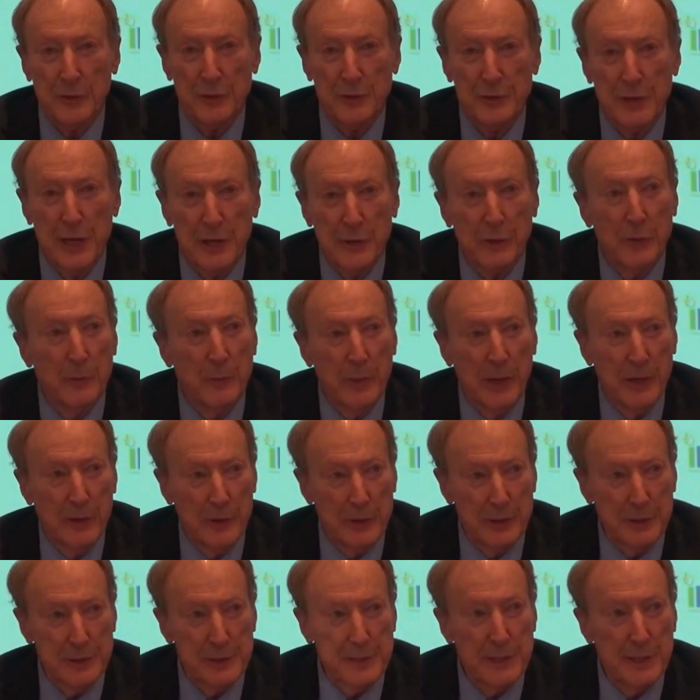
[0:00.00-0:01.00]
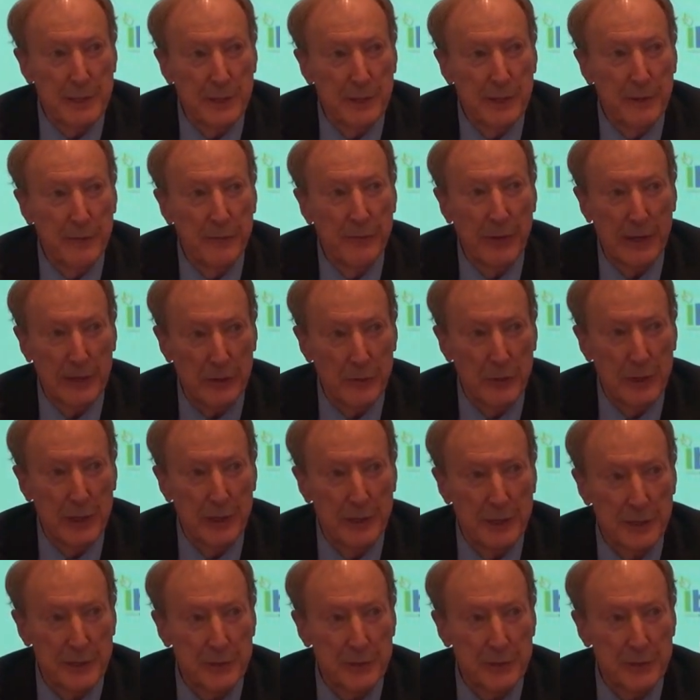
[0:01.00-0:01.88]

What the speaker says: General Motors factory in